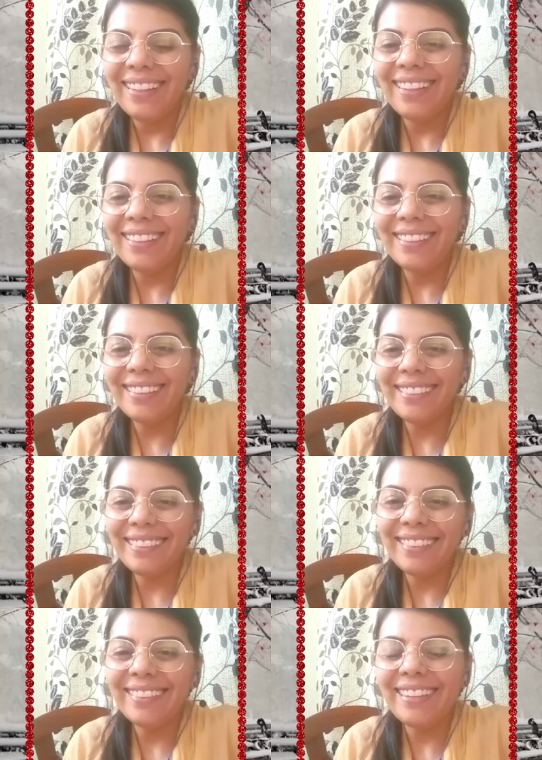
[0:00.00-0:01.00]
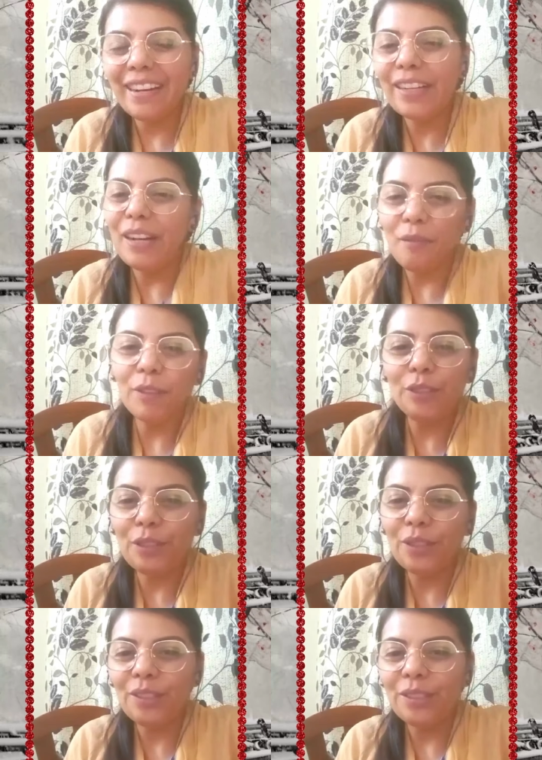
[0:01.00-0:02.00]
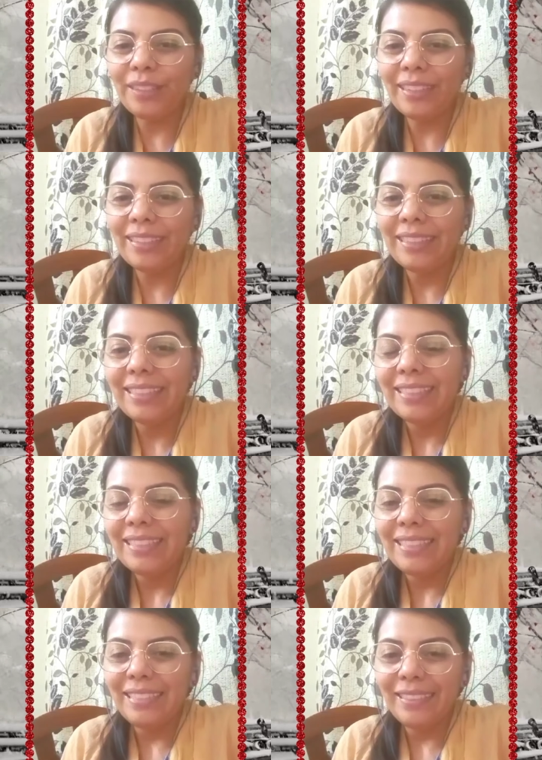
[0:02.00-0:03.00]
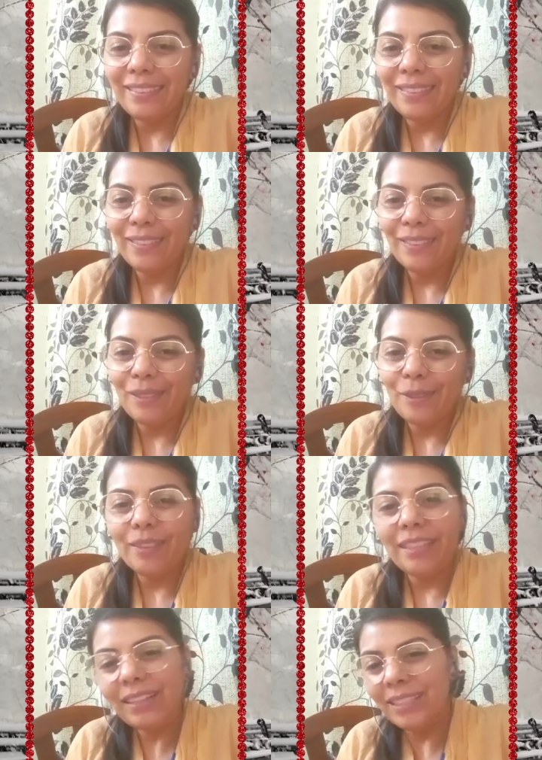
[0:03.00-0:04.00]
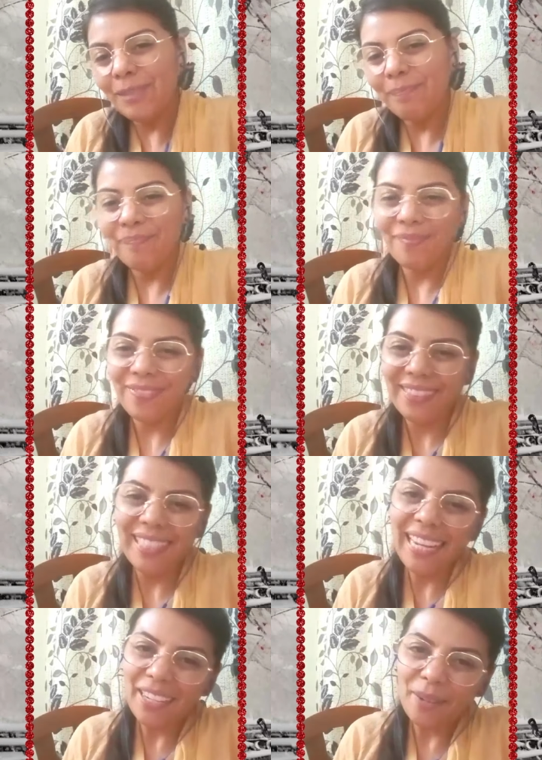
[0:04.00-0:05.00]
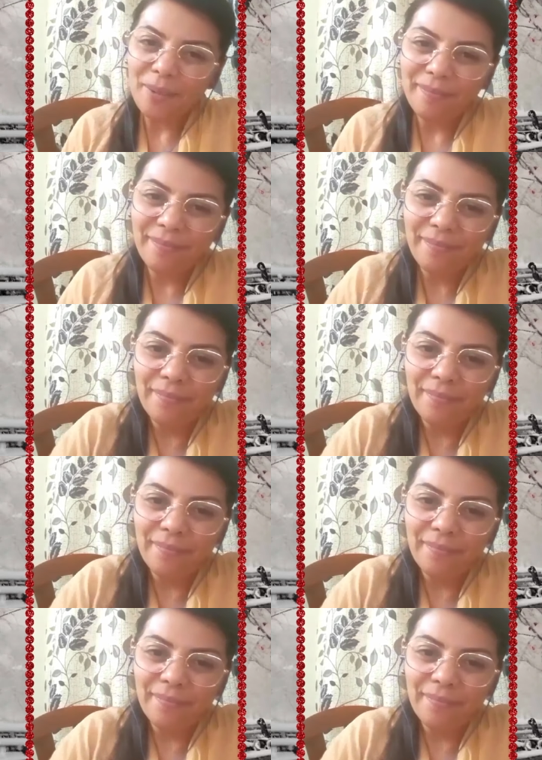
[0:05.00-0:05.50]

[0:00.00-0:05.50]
and learning about your culture. So, yes, thank you.